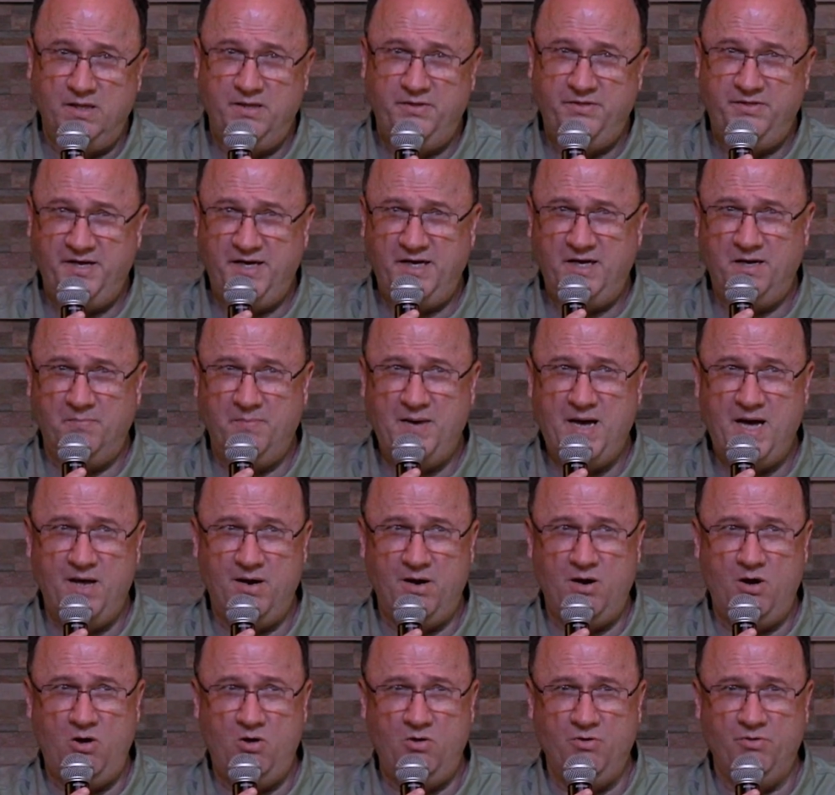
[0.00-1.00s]
Think about
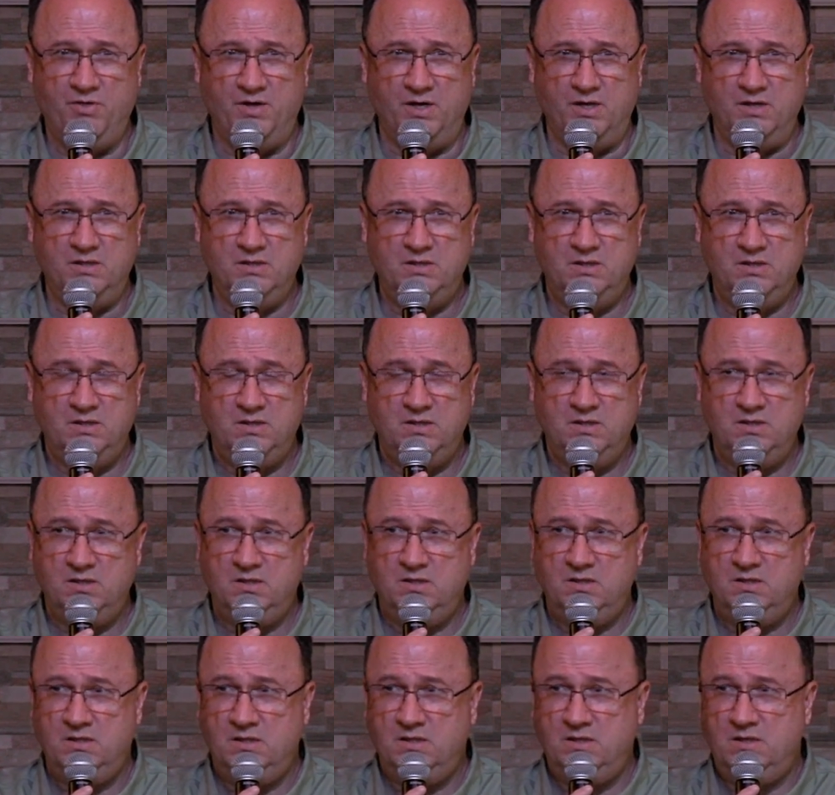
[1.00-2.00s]
all the
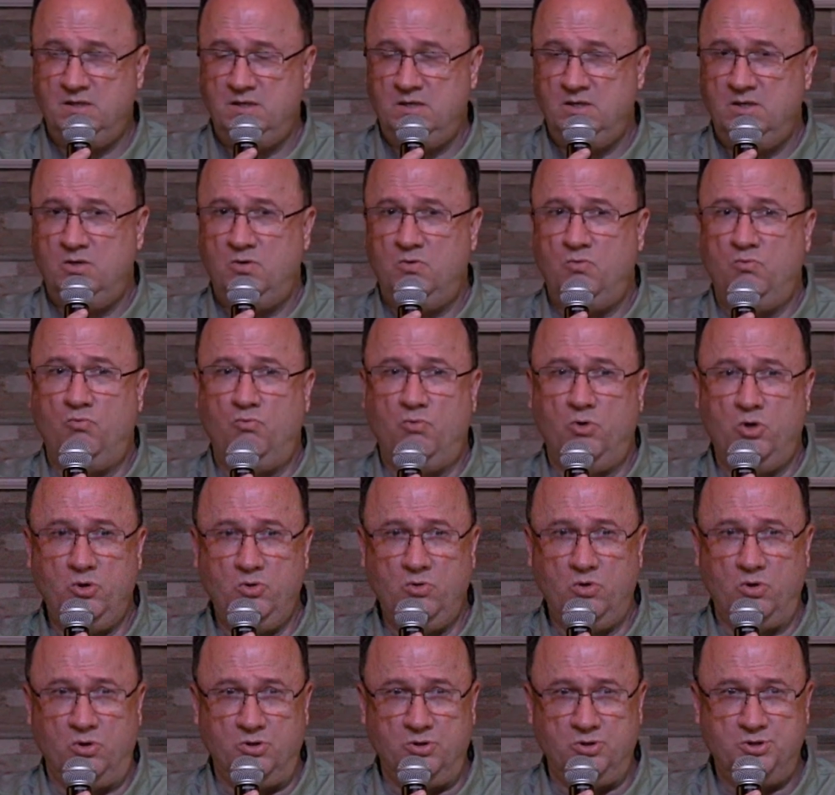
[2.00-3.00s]

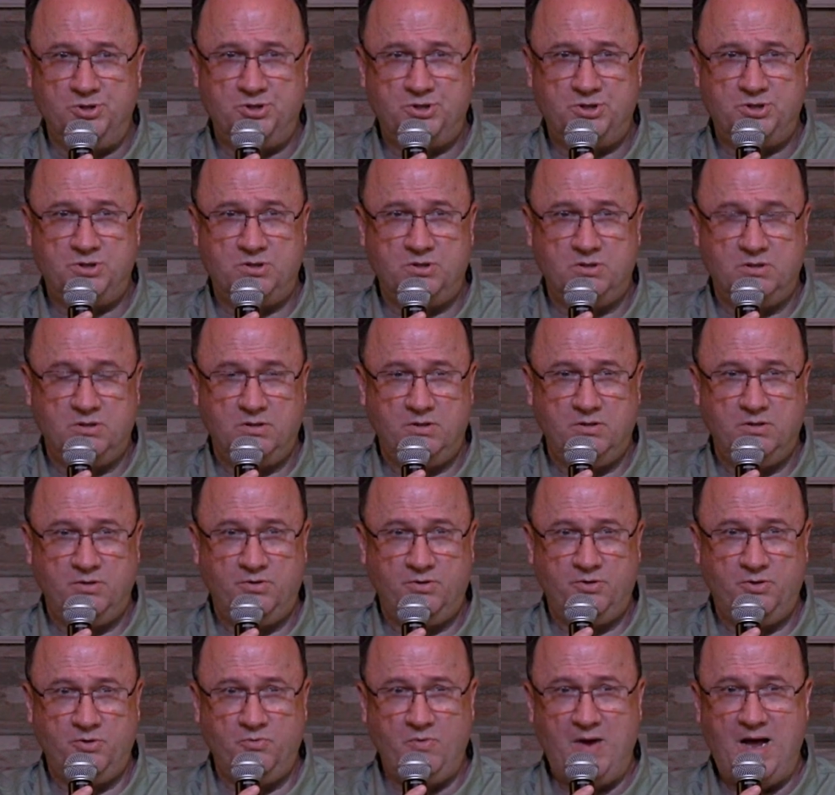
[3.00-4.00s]
rulers
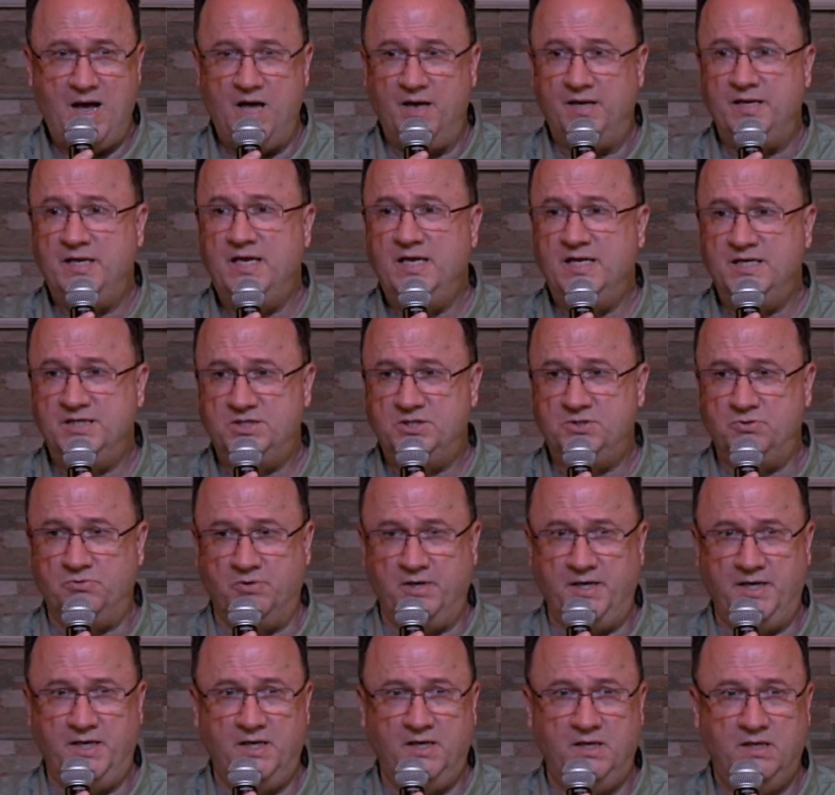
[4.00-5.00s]
throughout
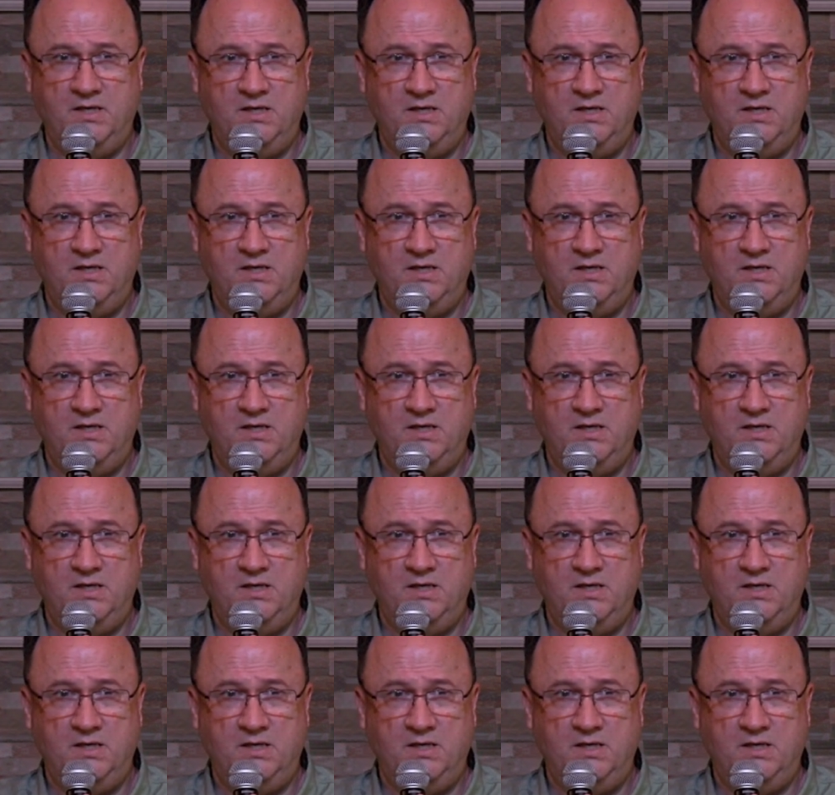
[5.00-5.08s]
history